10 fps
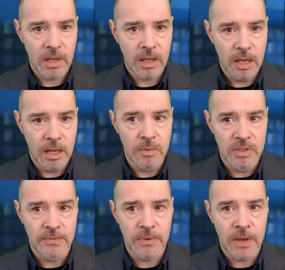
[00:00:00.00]

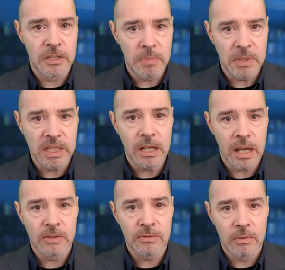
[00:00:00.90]
It's fun to be
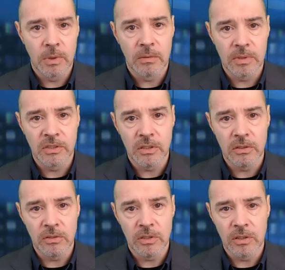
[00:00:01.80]
in-house for a
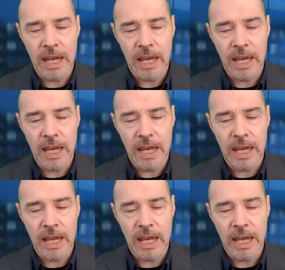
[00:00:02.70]
while.